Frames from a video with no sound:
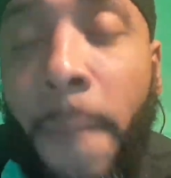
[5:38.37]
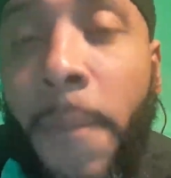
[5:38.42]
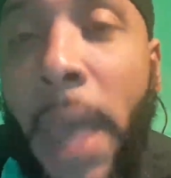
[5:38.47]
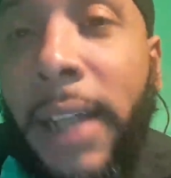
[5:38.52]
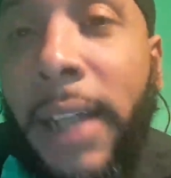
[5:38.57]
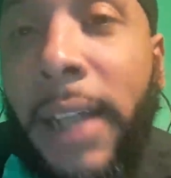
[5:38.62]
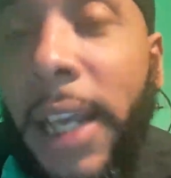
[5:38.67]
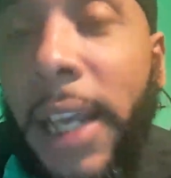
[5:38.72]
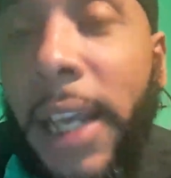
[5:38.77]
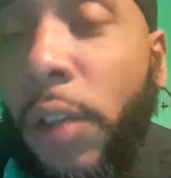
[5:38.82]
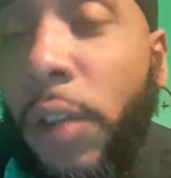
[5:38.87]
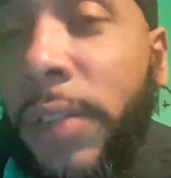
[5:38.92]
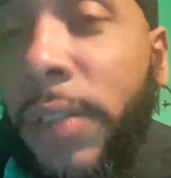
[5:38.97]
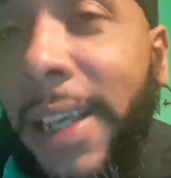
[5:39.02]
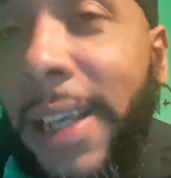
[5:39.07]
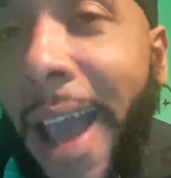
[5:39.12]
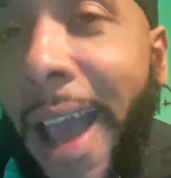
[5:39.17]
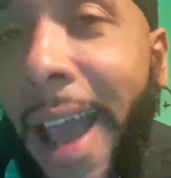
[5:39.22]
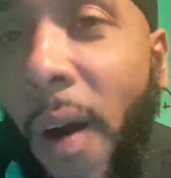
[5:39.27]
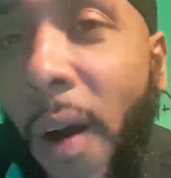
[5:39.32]
And then you
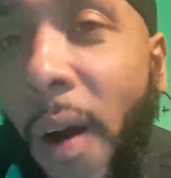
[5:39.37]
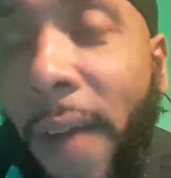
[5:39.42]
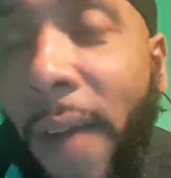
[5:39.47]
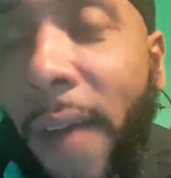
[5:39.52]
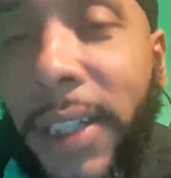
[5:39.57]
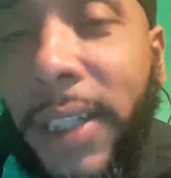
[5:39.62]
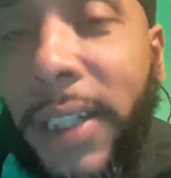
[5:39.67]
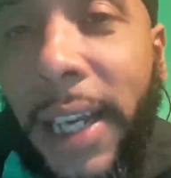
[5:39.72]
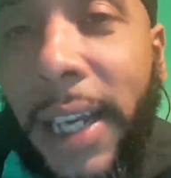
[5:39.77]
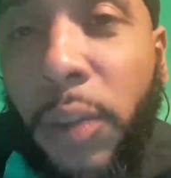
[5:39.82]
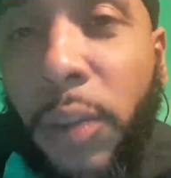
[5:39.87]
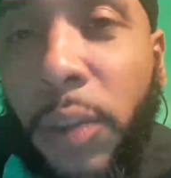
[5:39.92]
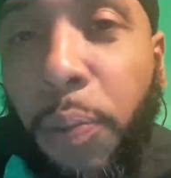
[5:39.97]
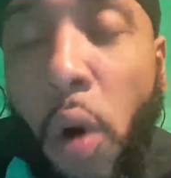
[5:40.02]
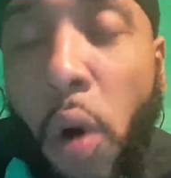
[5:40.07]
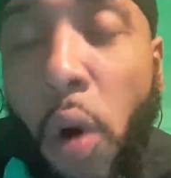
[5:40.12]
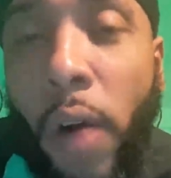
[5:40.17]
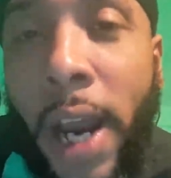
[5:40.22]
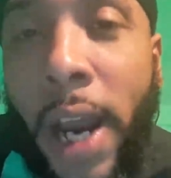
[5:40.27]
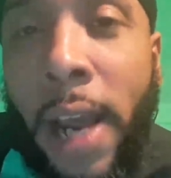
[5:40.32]
see how everything is
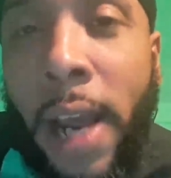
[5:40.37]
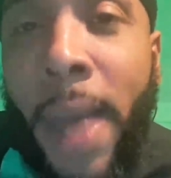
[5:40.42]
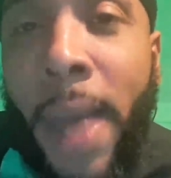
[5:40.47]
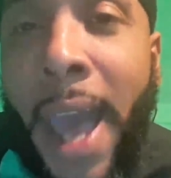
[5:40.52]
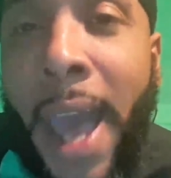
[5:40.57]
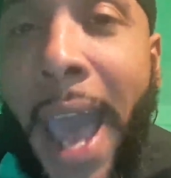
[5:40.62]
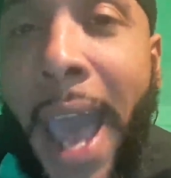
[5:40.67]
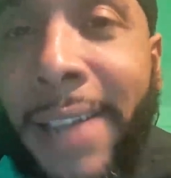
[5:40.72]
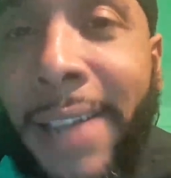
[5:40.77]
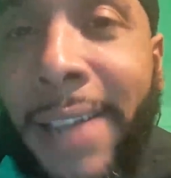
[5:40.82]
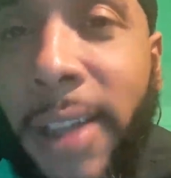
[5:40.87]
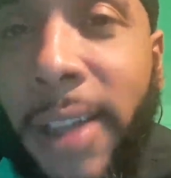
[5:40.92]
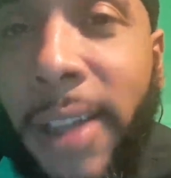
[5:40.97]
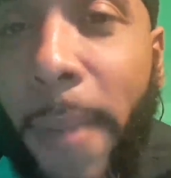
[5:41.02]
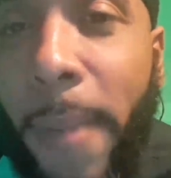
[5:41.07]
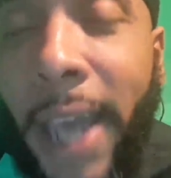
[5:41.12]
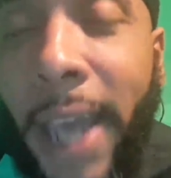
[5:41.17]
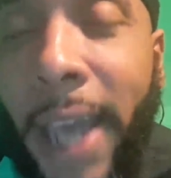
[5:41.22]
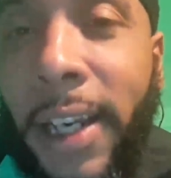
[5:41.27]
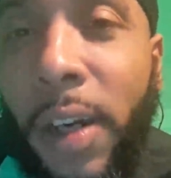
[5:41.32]
programmed as the
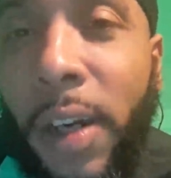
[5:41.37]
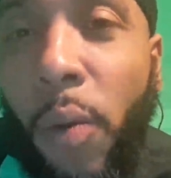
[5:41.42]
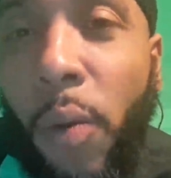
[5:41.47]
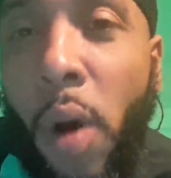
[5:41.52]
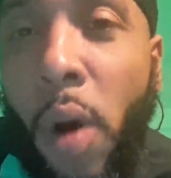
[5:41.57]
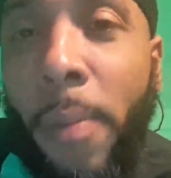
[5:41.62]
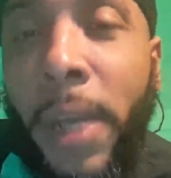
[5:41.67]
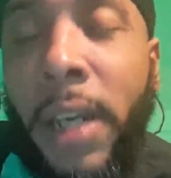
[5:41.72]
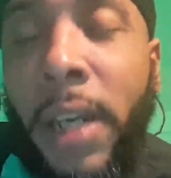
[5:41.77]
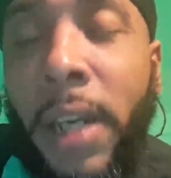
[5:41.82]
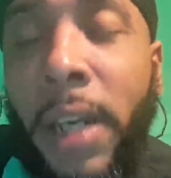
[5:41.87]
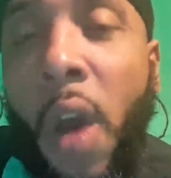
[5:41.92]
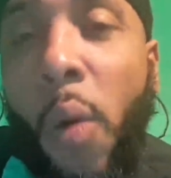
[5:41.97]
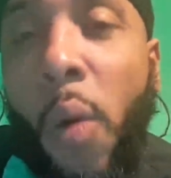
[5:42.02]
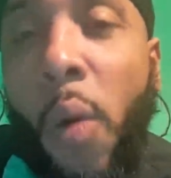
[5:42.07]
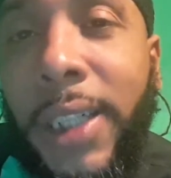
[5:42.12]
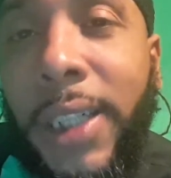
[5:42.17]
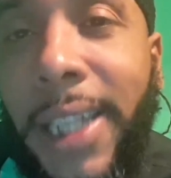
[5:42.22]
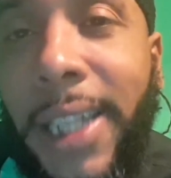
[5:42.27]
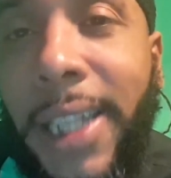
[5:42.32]
man and the woman,
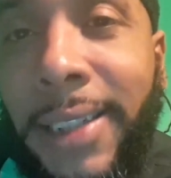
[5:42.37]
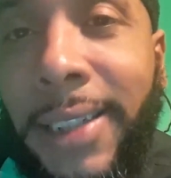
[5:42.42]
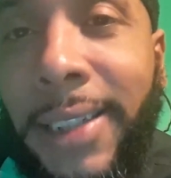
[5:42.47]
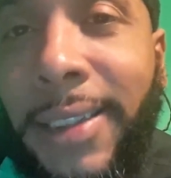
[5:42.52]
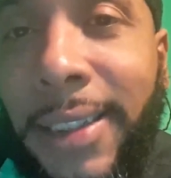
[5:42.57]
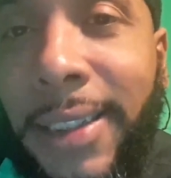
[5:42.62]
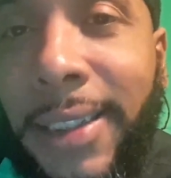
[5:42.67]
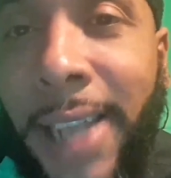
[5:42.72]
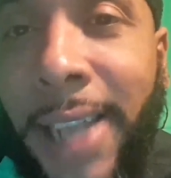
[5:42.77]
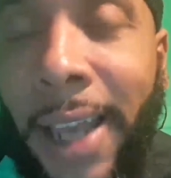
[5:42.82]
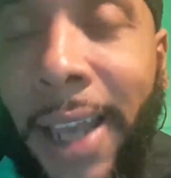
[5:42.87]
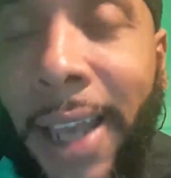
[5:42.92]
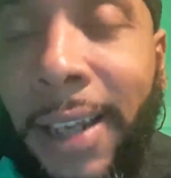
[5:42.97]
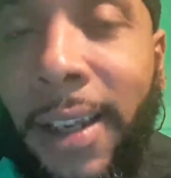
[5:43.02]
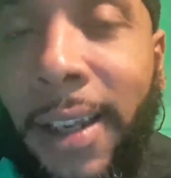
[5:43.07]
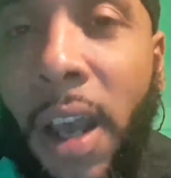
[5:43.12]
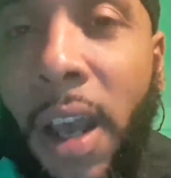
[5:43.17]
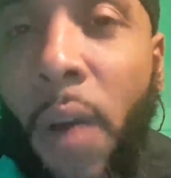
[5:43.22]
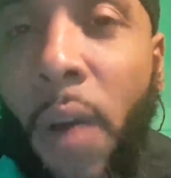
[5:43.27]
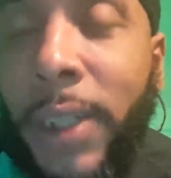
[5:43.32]
which is the
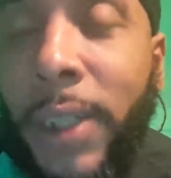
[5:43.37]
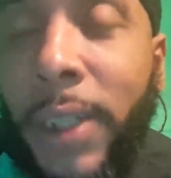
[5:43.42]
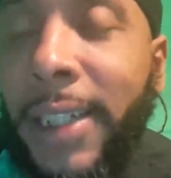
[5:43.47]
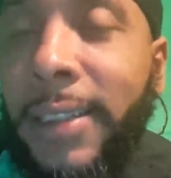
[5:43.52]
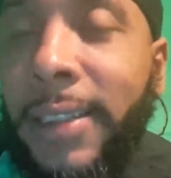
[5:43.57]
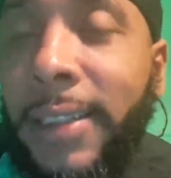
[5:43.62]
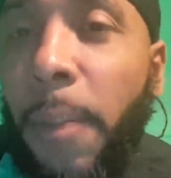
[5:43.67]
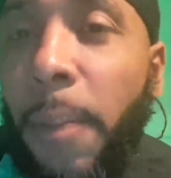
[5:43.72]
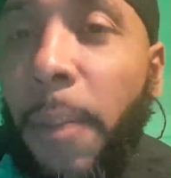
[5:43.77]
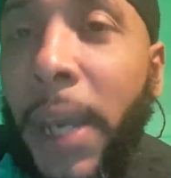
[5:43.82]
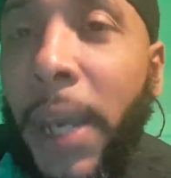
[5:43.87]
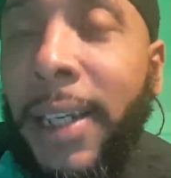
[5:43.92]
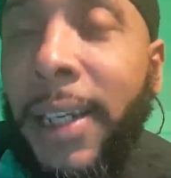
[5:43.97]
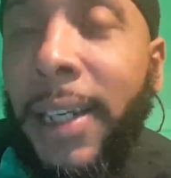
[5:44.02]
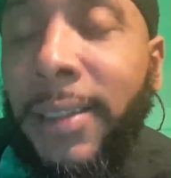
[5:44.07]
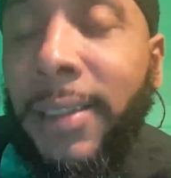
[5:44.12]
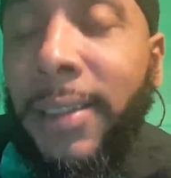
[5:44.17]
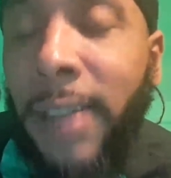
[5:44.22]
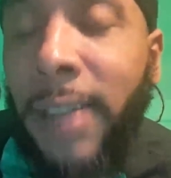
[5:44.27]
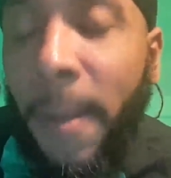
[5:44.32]
10, which is the
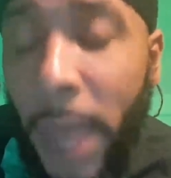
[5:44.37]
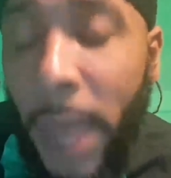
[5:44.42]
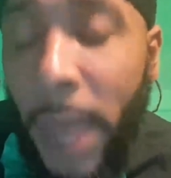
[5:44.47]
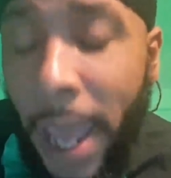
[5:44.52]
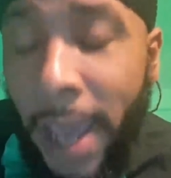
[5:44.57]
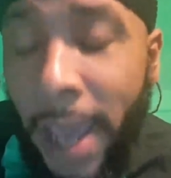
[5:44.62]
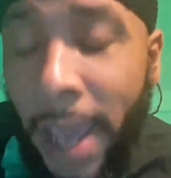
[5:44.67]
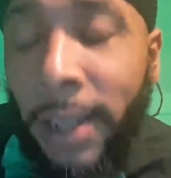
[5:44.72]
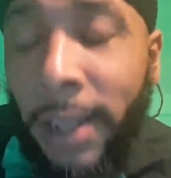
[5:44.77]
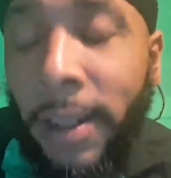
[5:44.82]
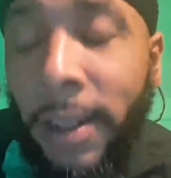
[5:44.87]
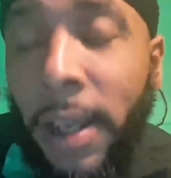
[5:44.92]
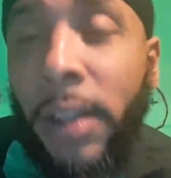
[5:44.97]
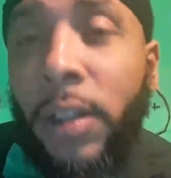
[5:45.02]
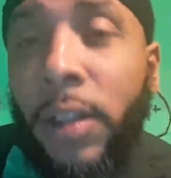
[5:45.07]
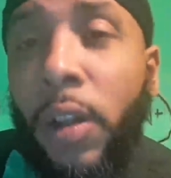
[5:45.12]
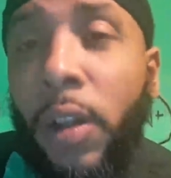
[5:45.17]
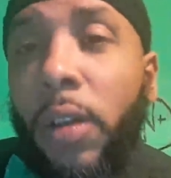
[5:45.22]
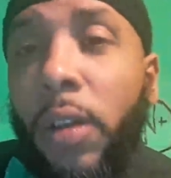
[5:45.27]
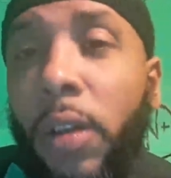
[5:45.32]
penis and
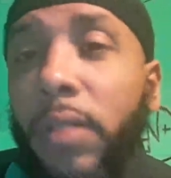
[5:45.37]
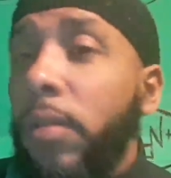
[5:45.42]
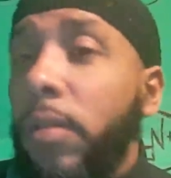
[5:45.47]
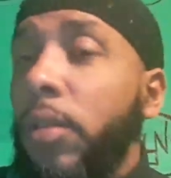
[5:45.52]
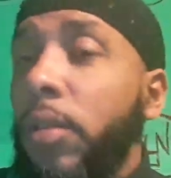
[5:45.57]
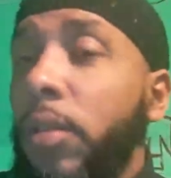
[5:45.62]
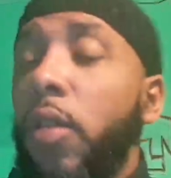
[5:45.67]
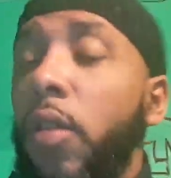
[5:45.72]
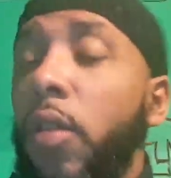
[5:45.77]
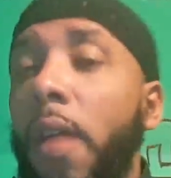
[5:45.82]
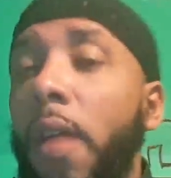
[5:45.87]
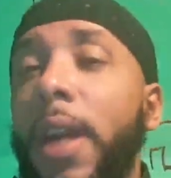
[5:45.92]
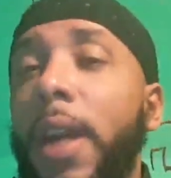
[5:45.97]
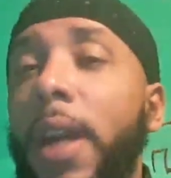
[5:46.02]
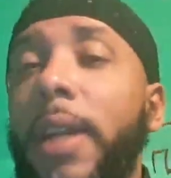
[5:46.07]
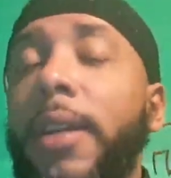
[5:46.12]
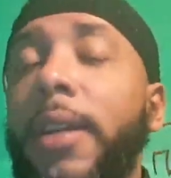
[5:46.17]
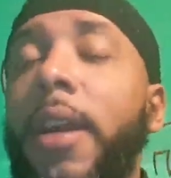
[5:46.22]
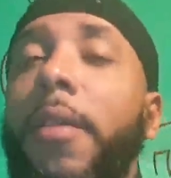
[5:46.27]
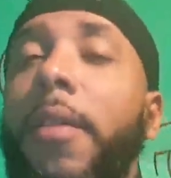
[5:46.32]
you
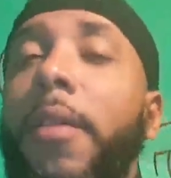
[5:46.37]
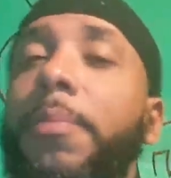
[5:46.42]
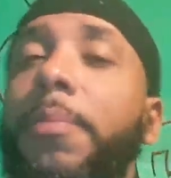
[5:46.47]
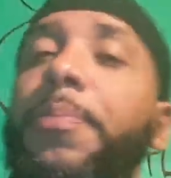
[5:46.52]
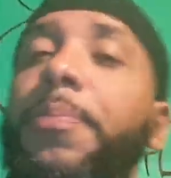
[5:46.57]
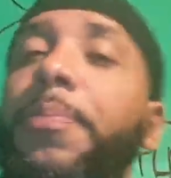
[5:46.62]
already know.